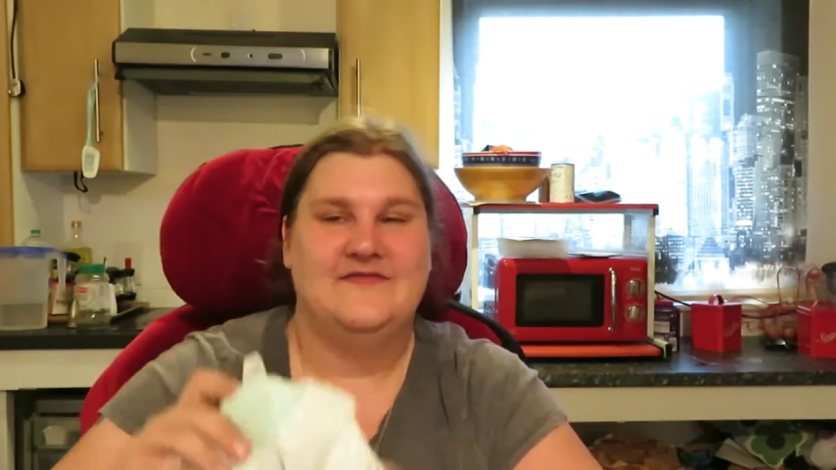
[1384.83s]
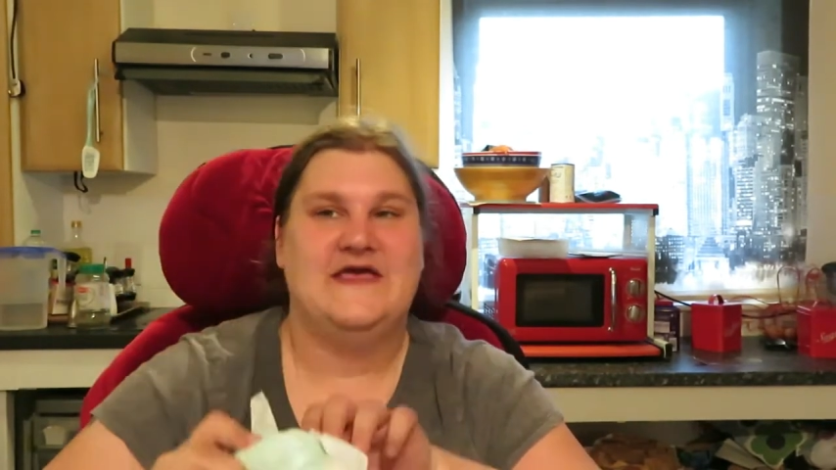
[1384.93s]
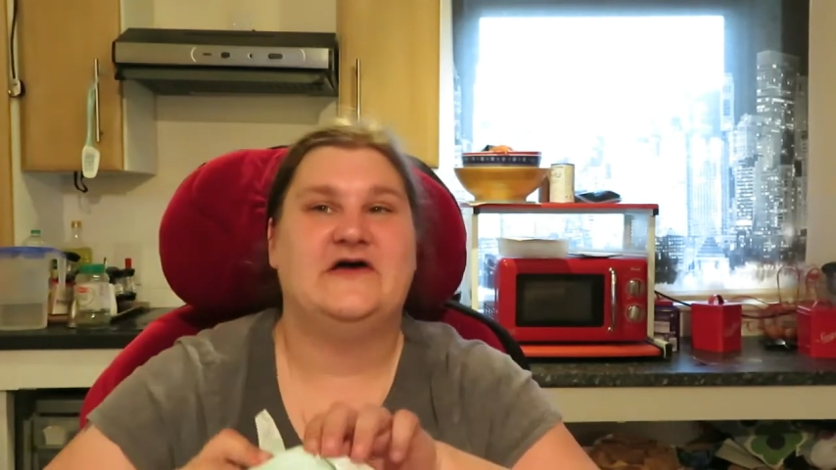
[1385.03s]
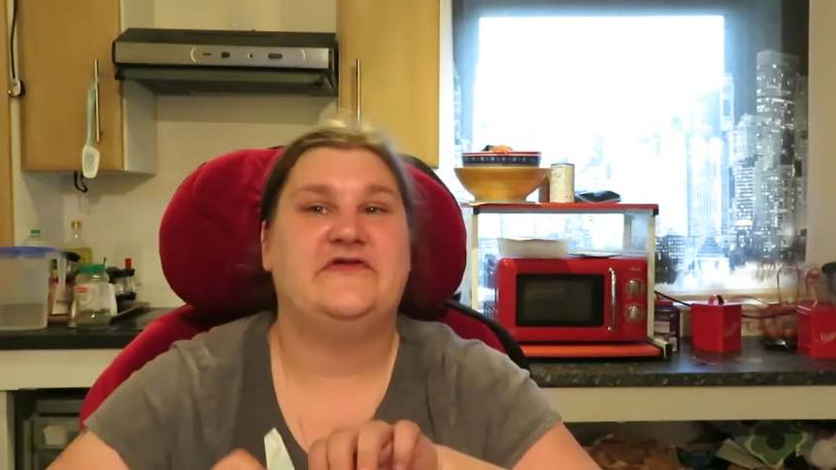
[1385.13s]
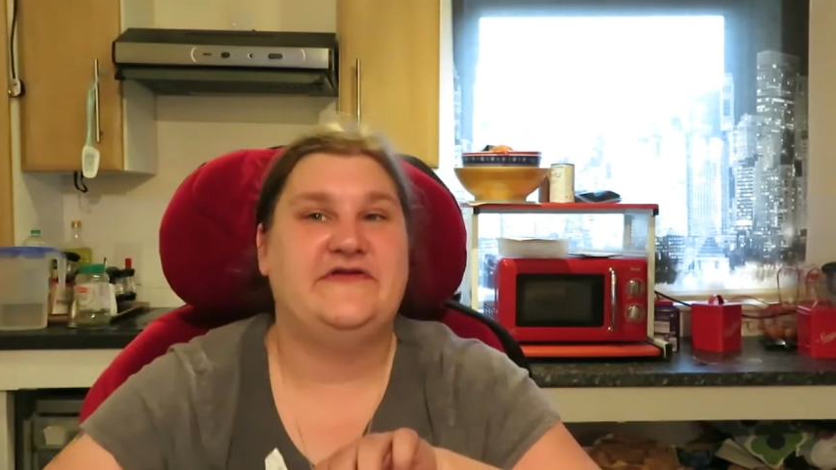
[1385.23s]

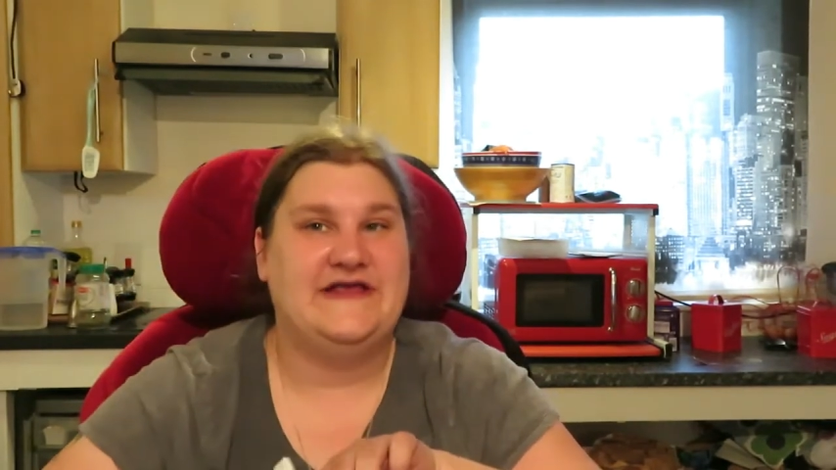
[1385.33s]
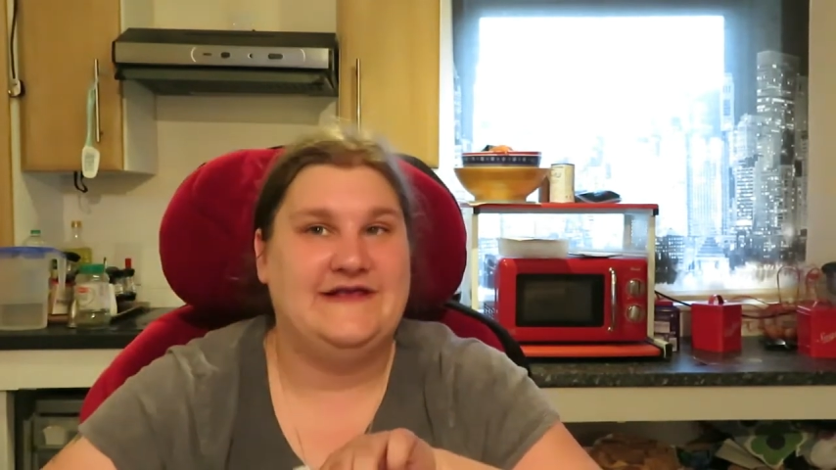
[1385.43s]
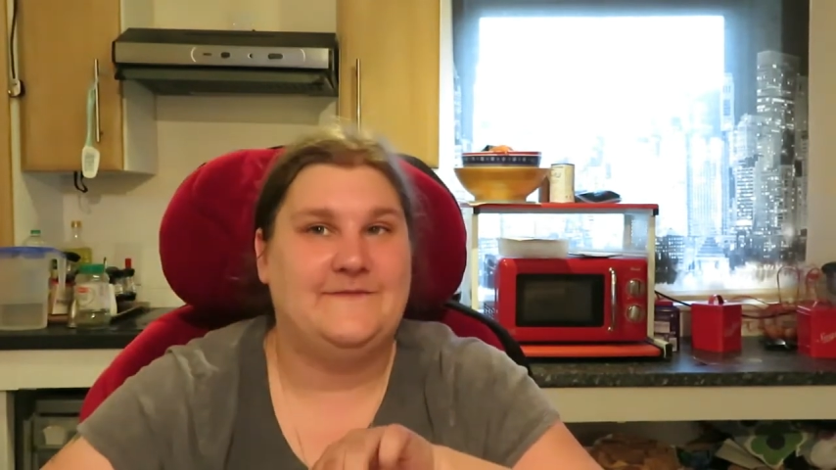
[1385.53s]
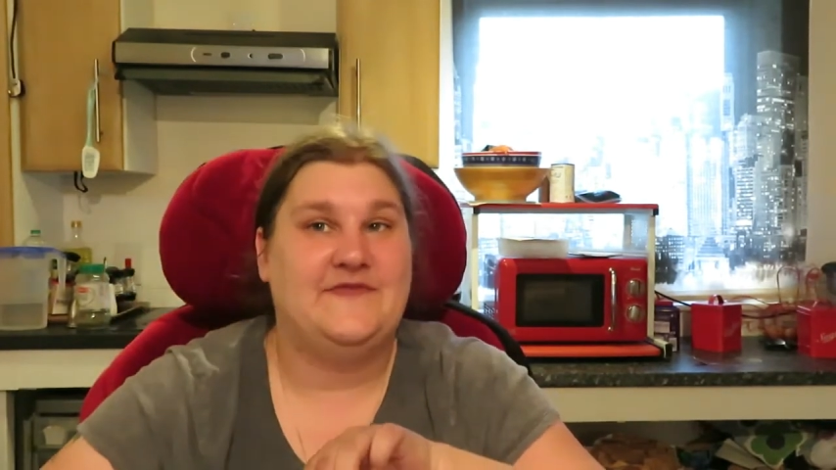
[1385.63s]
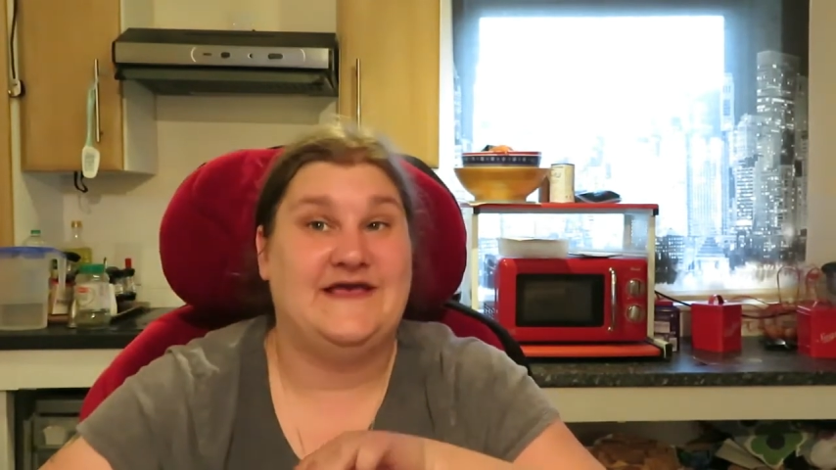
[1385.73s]
They are
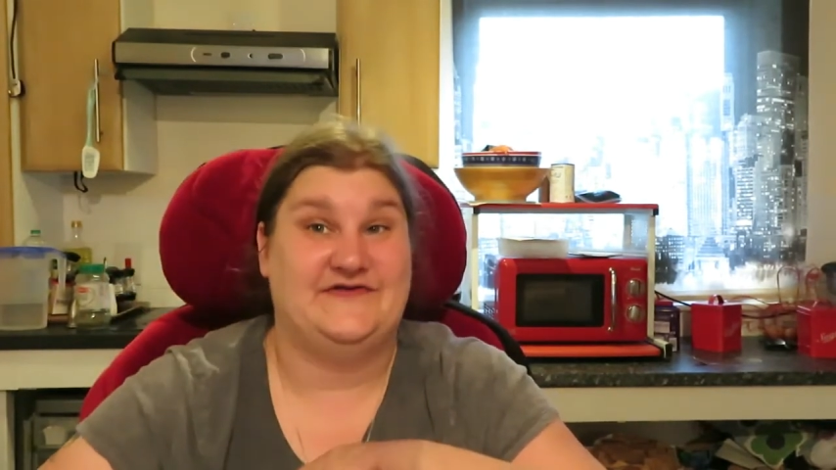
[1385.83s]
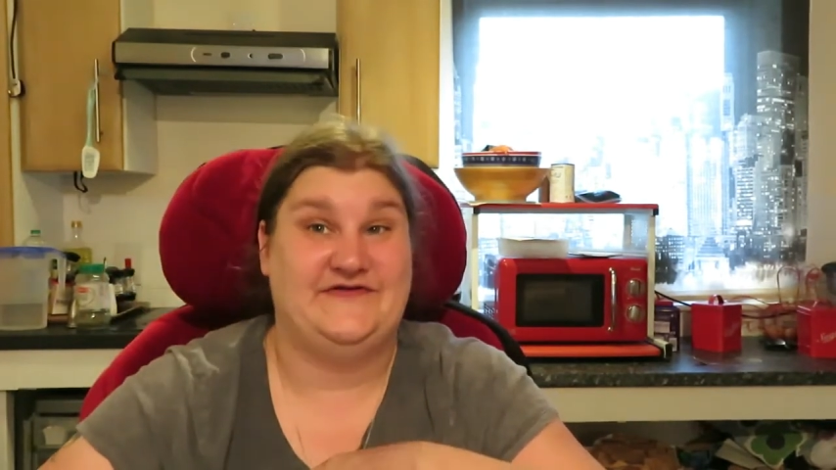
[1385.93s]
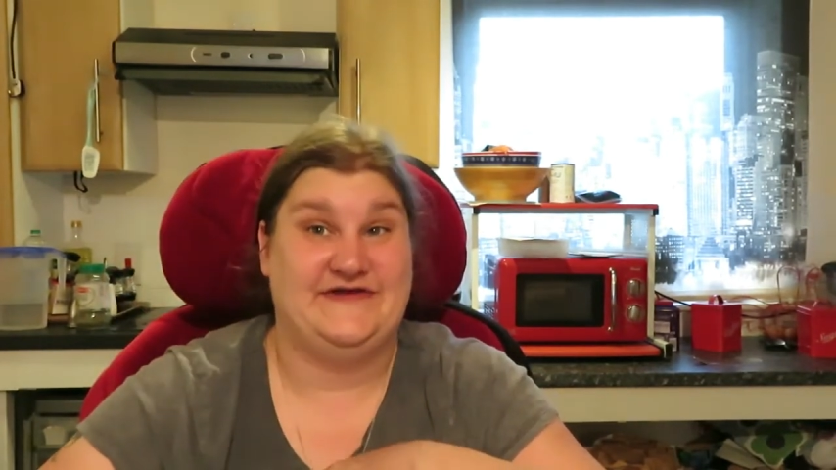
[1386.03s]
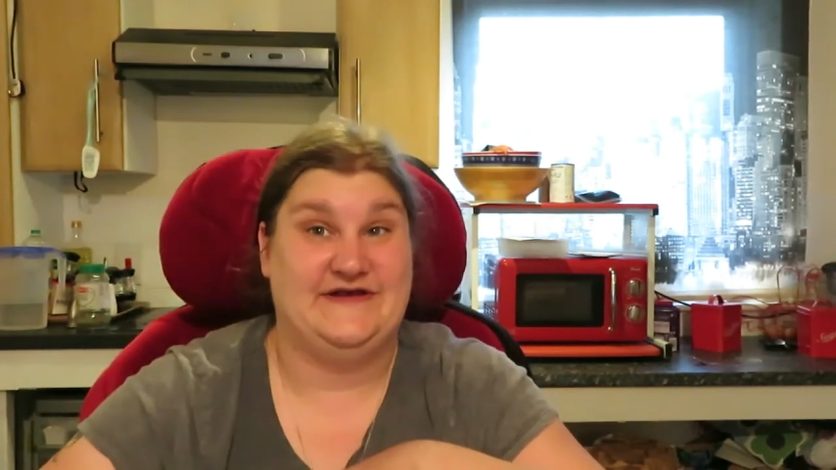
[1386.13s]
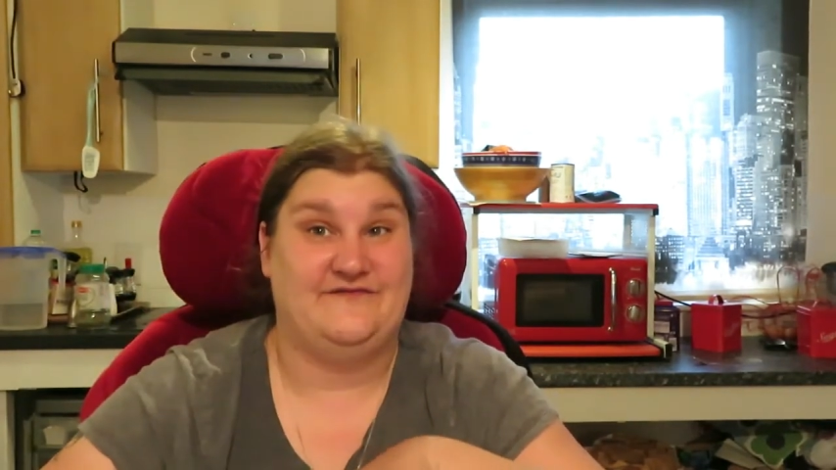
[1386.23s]
cheap, they are
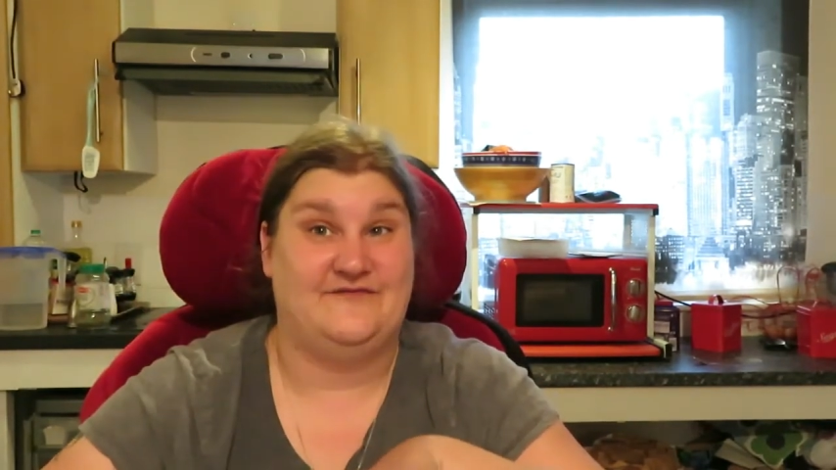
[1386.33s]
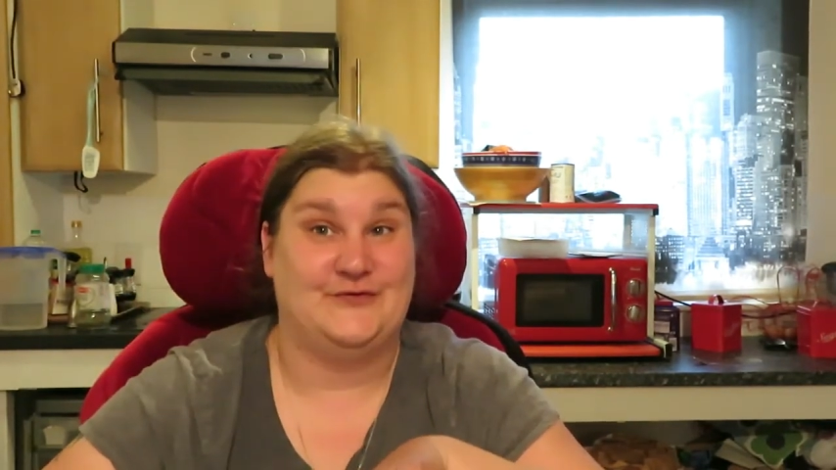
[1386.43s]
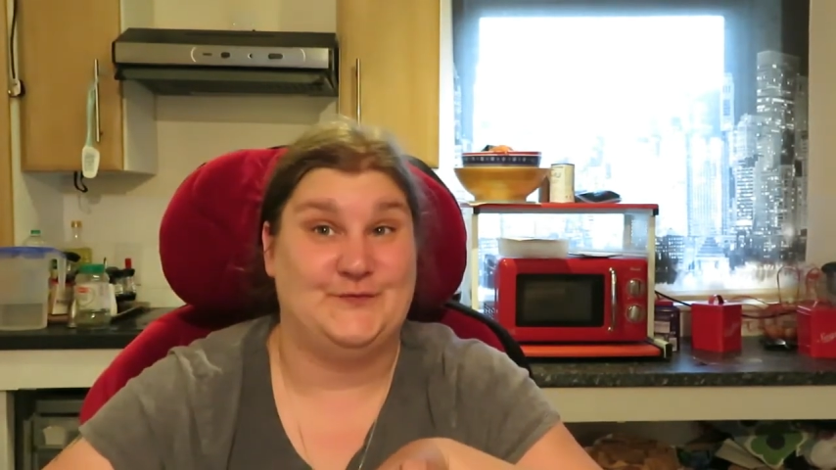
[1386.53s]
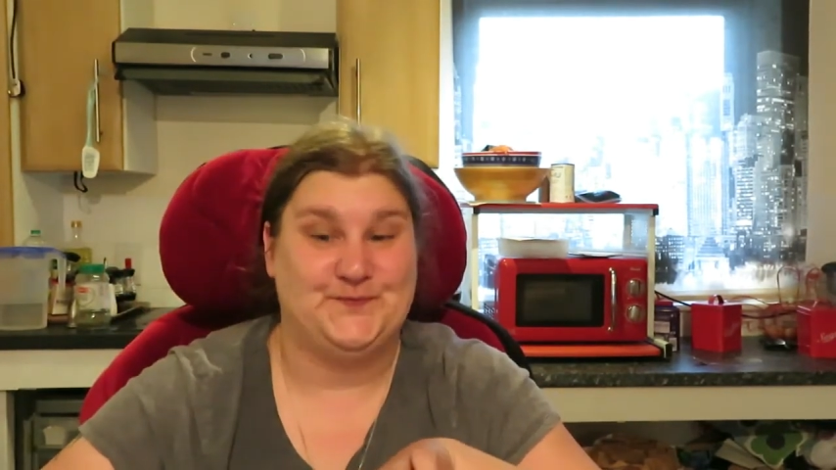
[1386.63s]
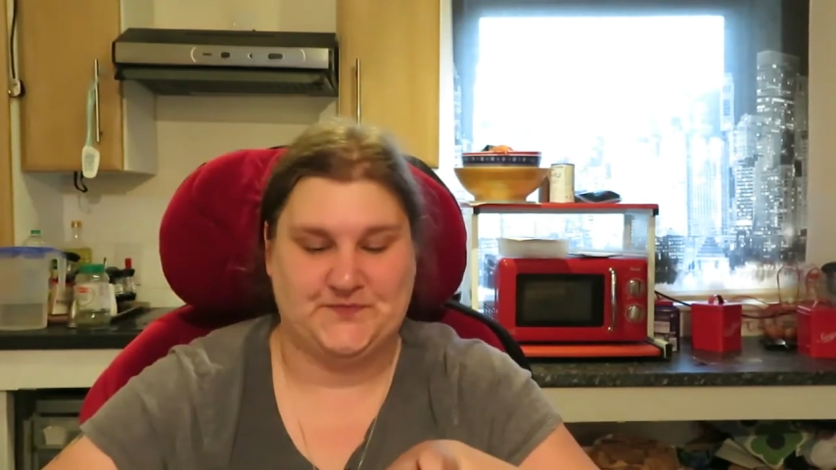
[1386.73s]
cheerful.